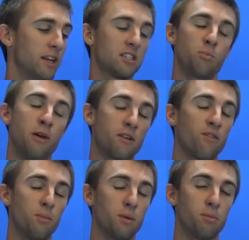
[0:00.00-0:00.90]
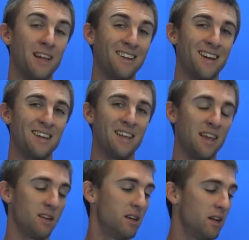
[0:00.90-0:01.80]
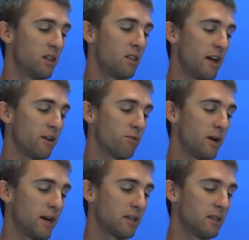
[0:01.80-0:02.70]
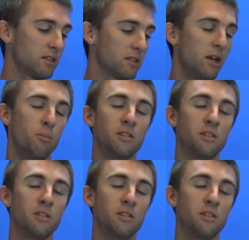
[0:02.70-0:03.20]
expect from the Blade ninety-eight line of rackets,